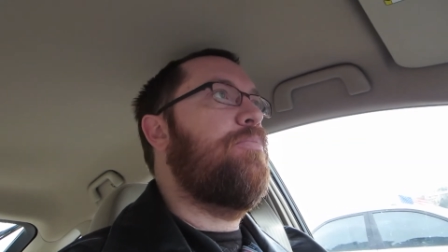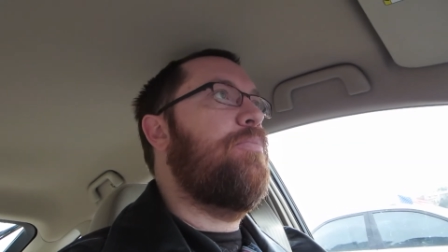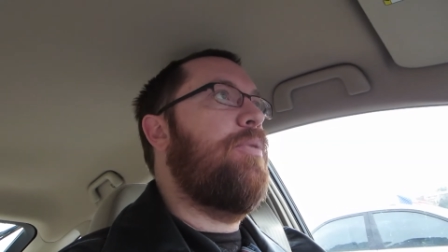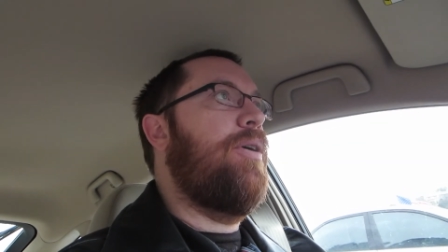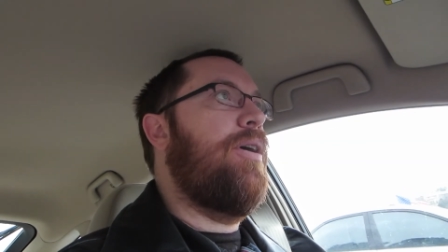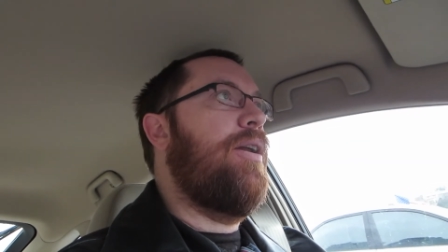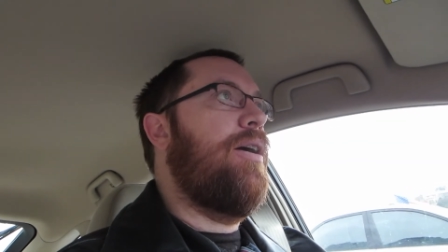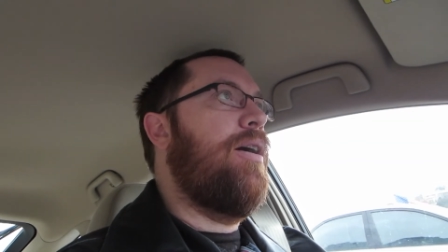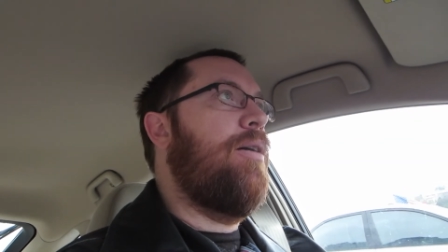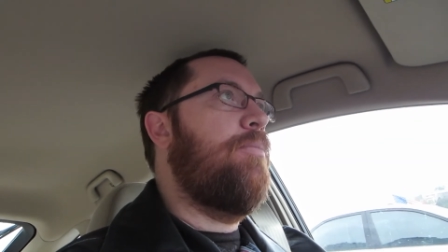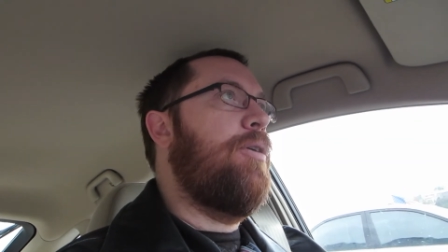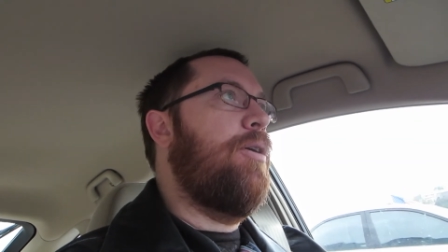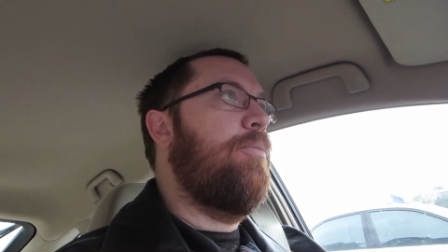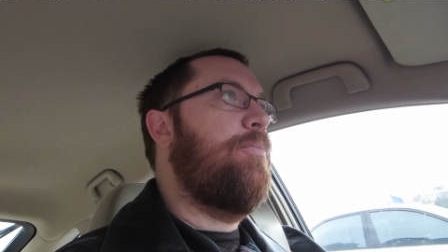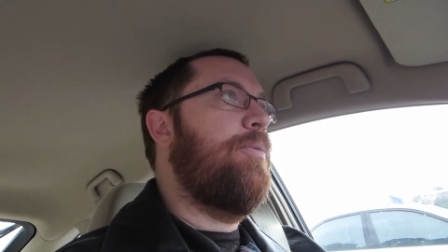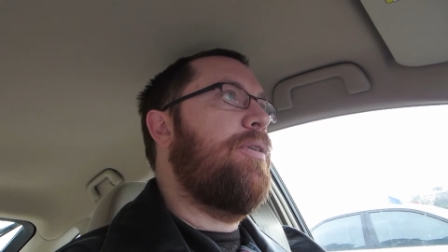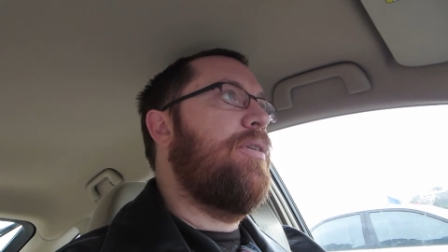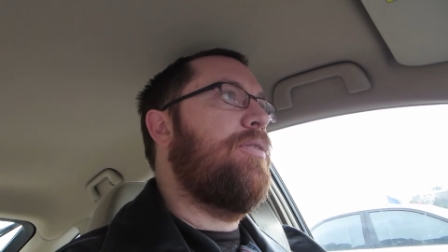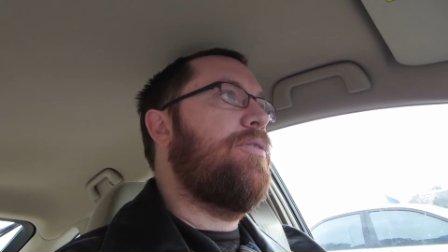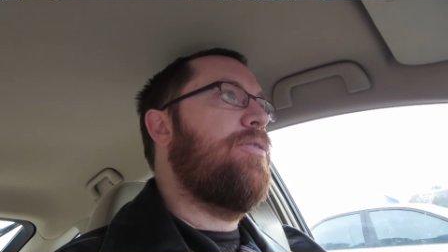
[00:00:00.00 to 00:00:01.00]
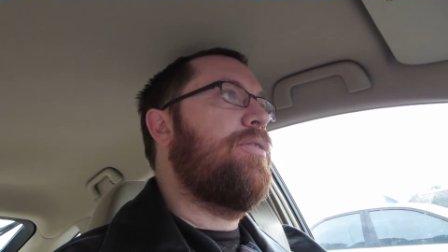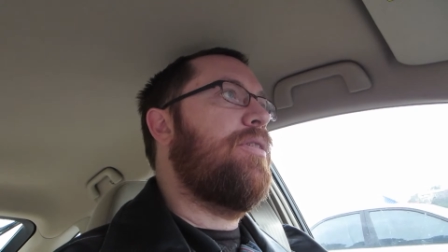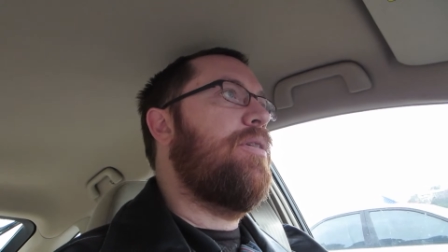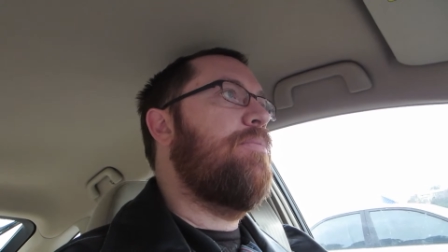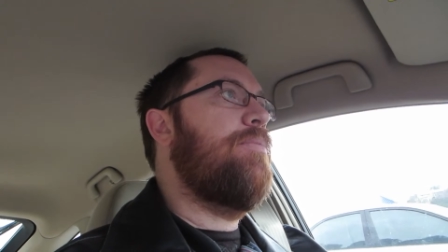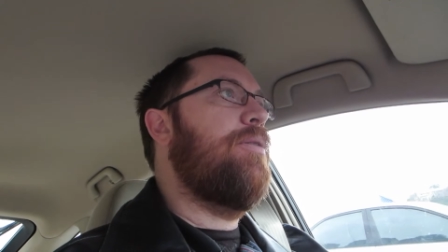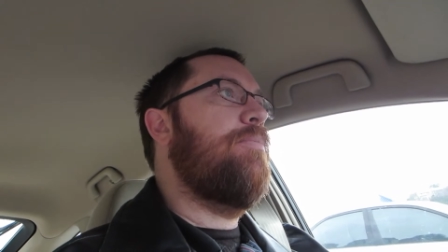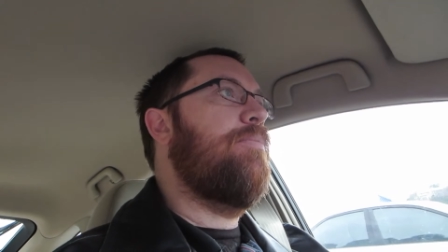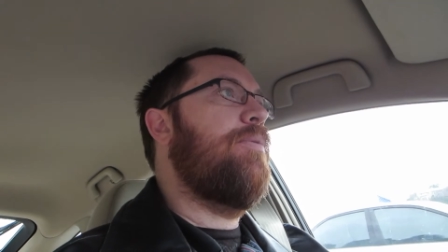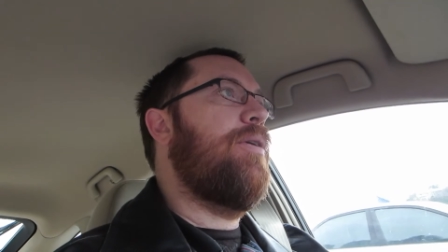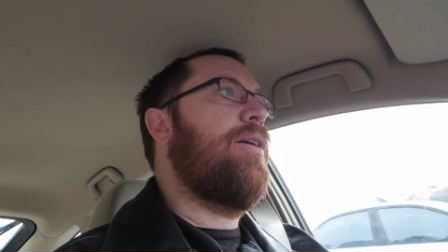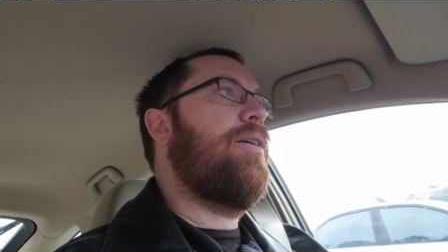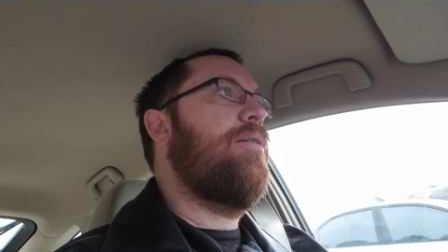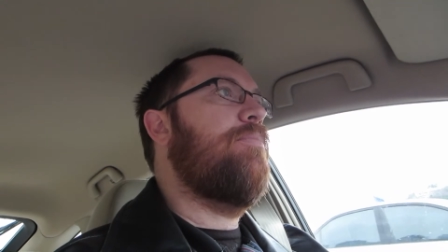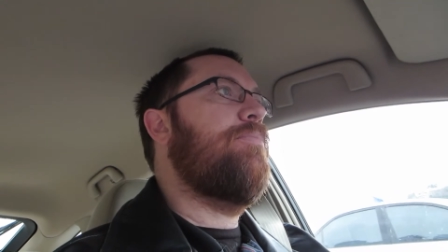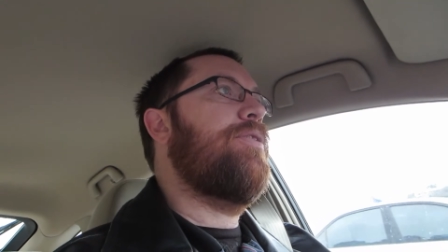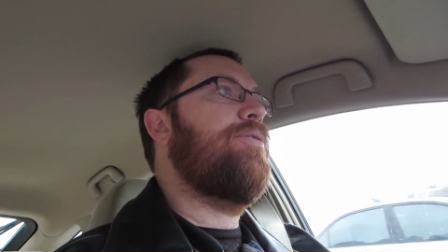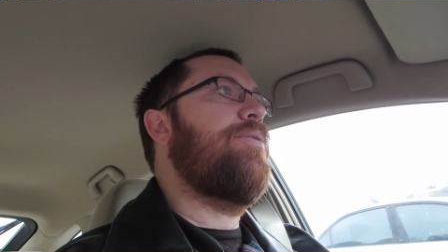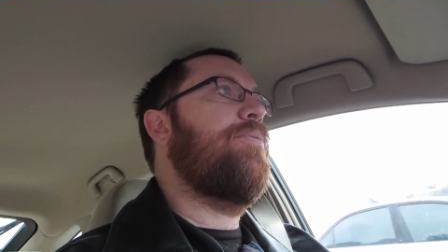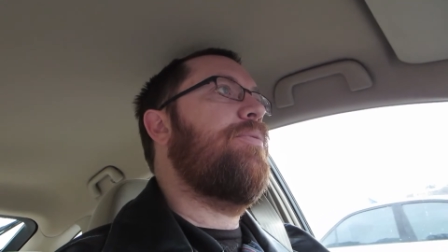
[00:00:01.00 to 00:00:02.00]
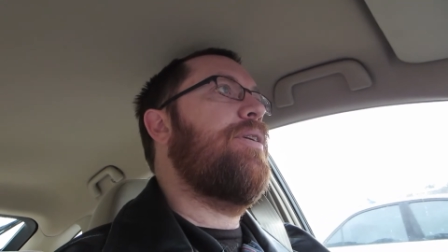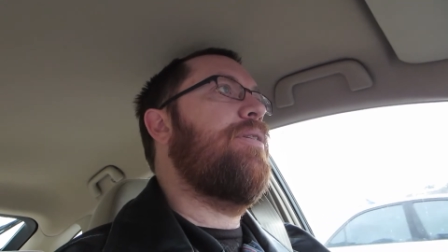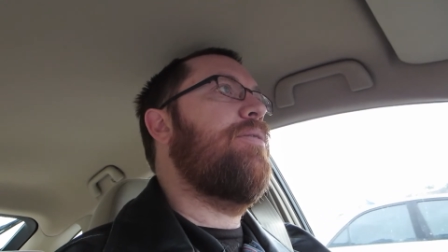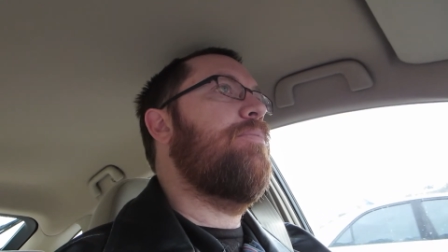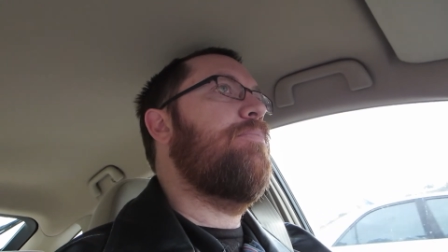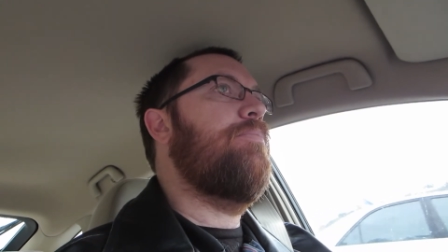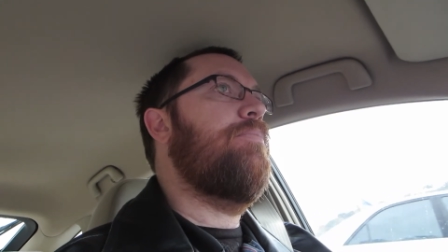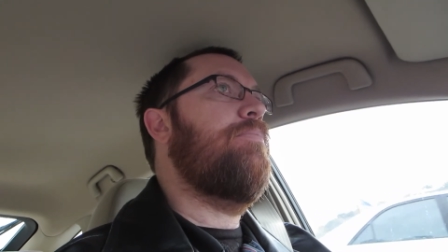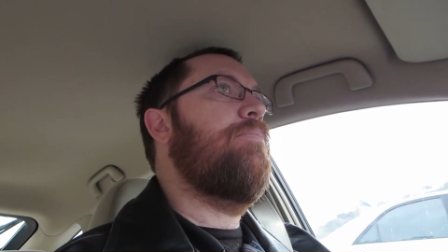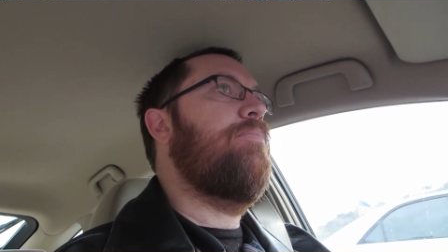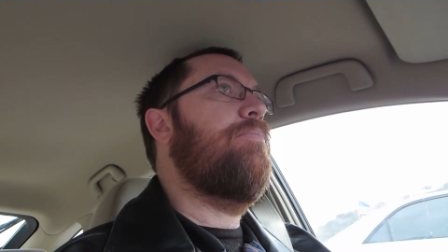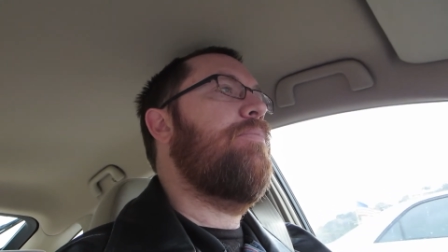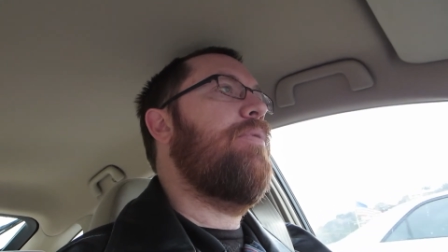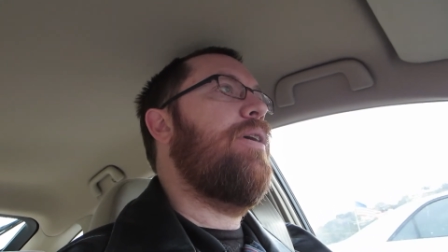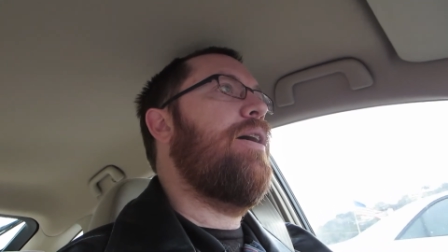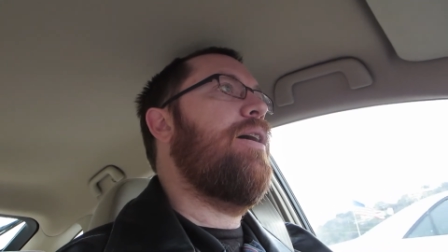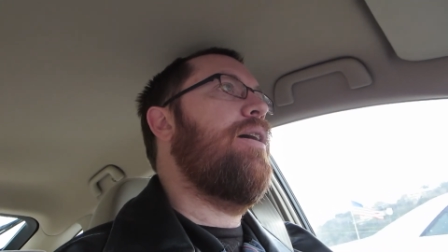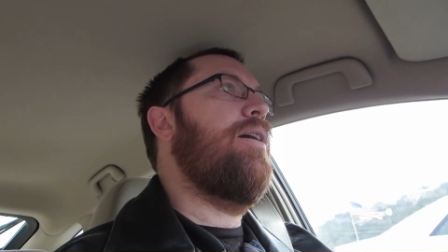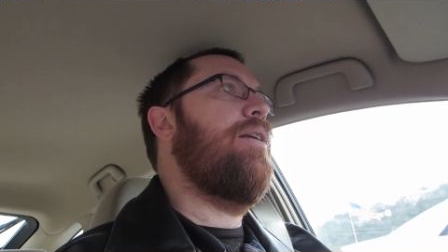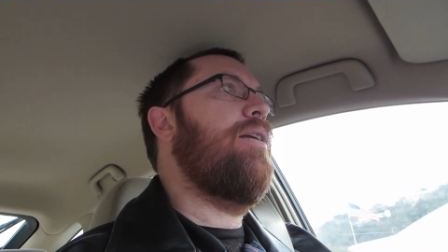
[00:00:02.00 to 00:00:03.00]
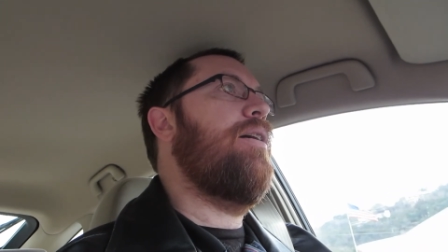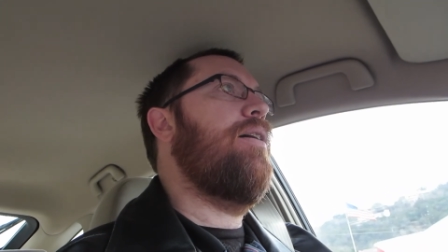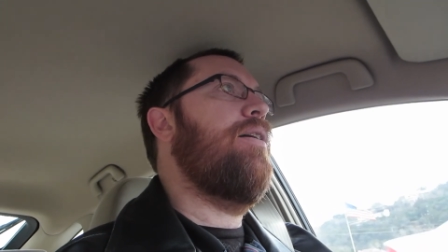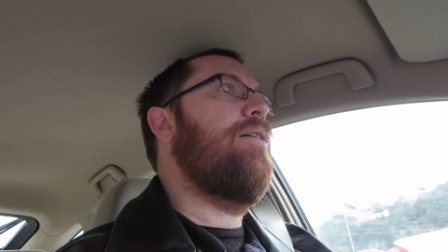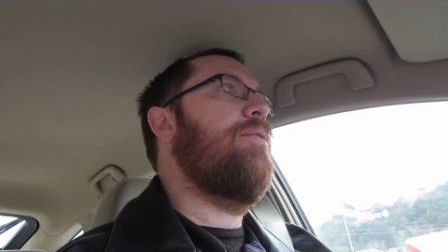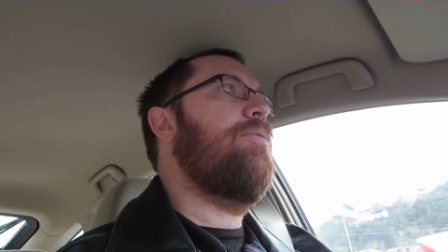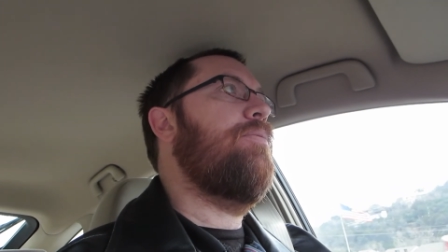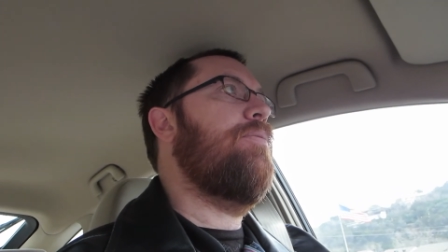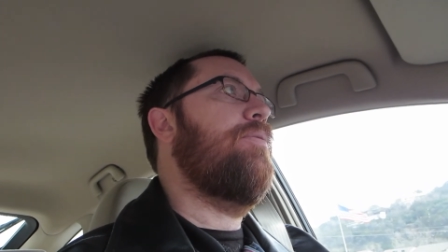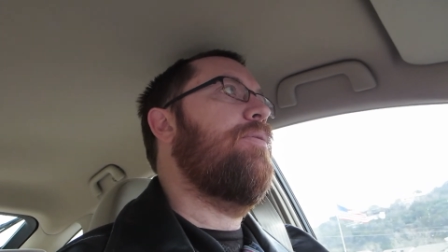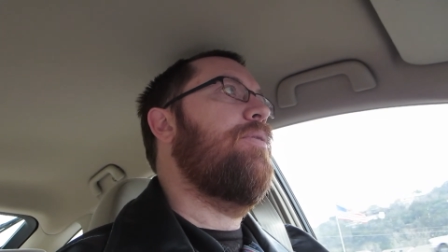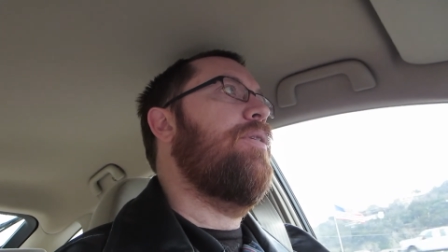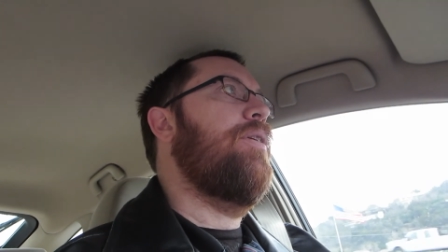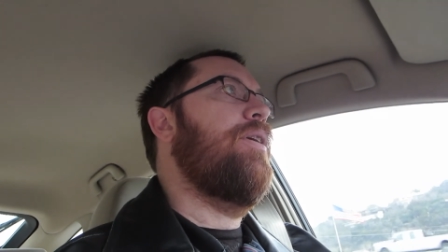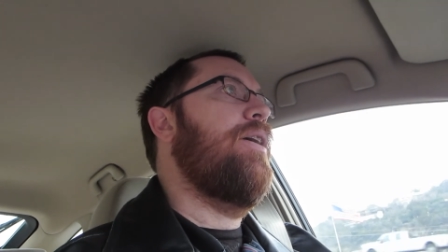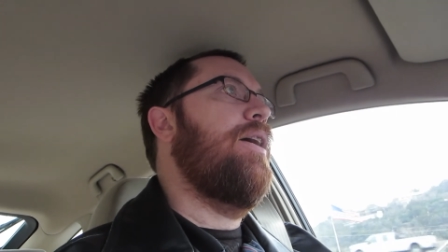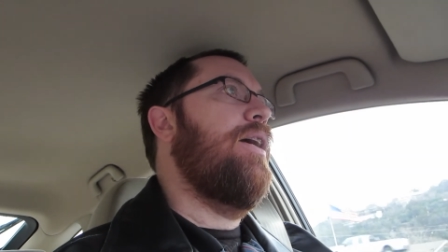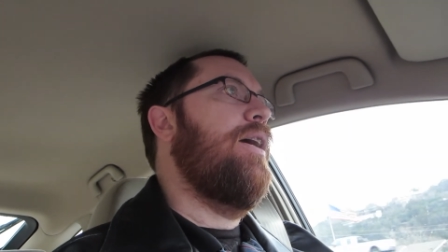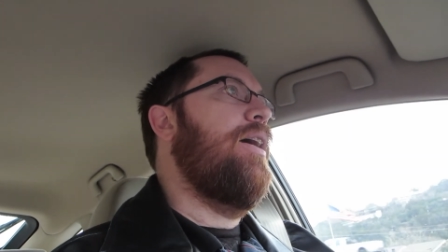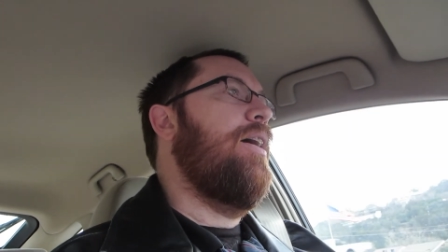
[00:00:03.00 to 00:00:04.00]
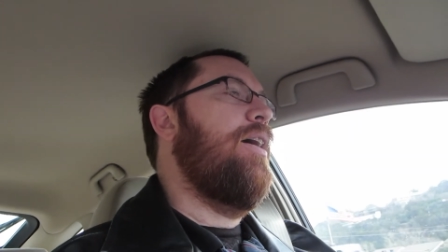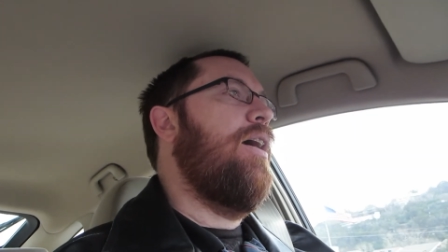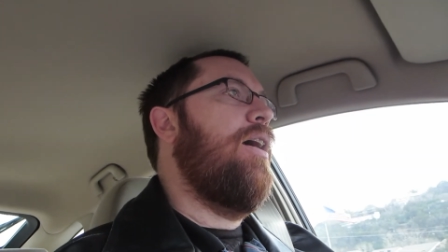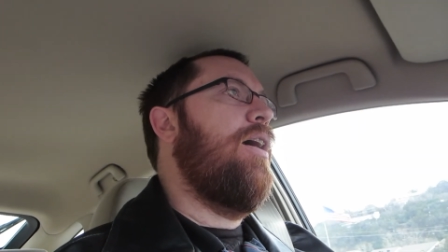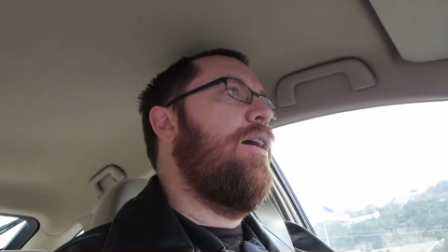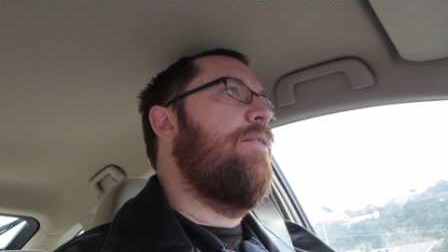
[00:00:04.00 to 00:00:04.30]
But I'm hoping they'll just give me a break in between them and uh,